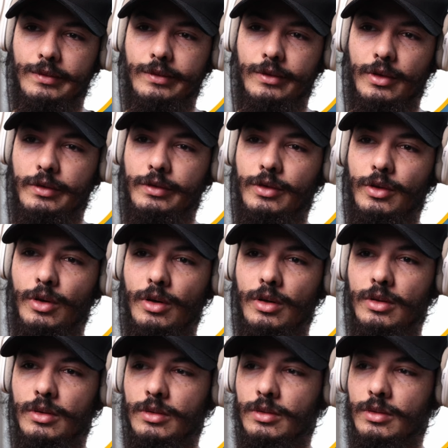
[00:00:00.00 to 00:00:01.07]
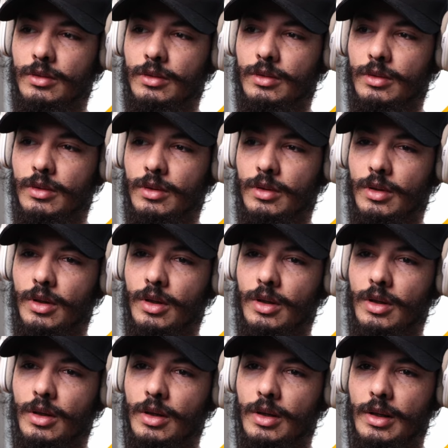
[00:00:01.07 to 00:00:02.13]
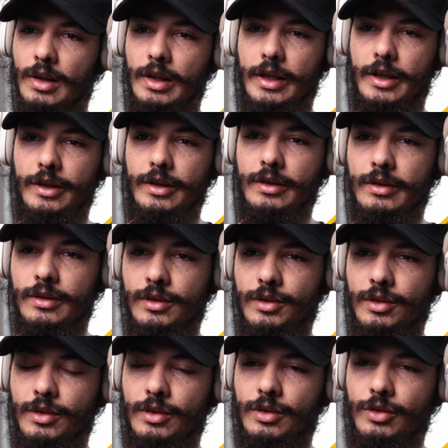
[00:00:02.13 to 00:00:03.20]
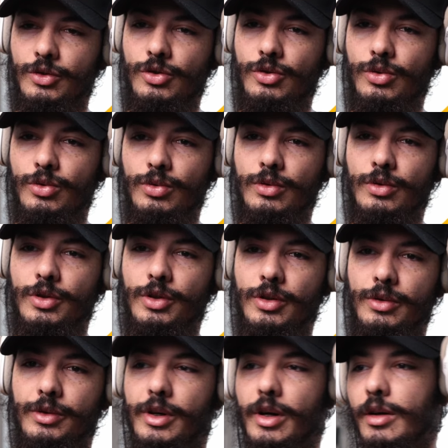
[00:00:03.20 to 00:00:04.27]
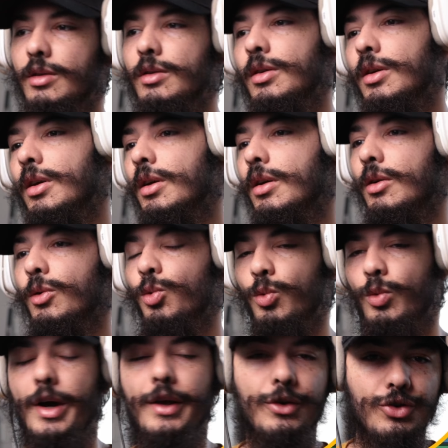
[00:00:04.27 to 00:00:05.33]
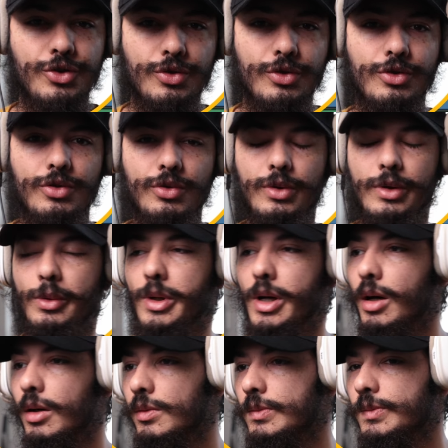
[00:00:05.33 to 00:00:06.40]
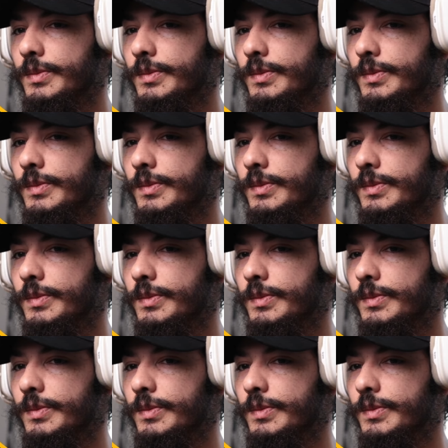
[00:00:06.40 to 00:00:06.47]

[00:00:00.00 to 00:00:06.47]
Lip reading: also there to yoga, why you should do yoga,